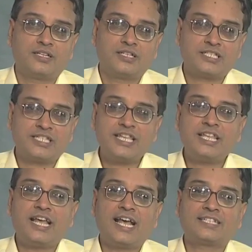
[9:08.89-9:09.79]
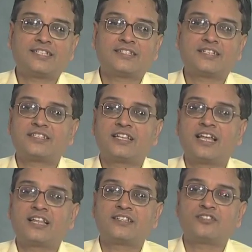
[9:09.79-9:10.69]
see as a stress
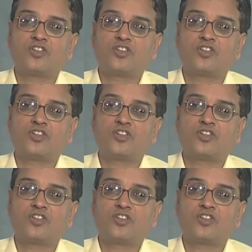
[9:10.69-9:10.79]
analysis